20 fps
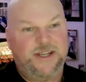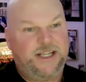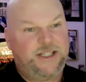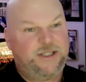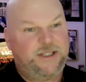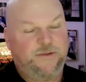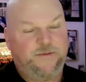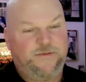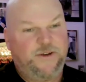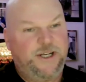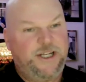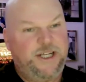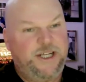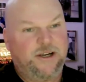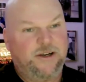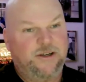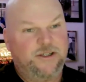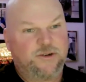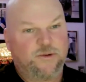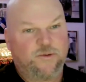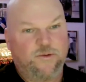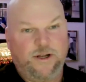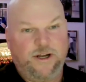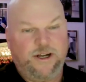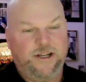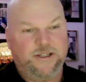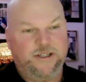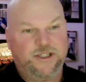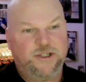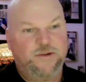that's what funny cars are
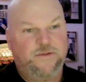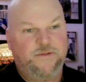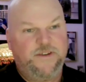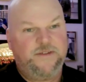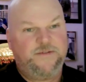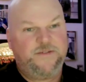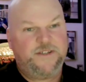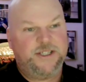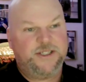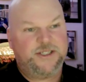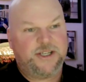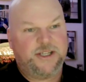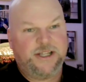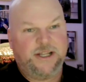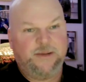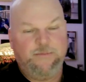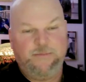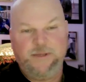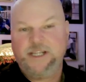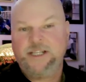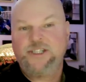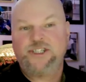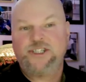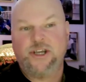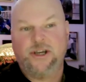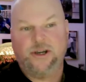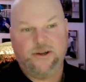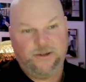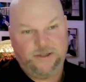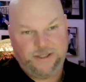running in 250s on the big
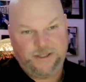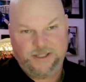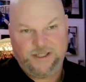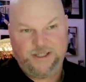show.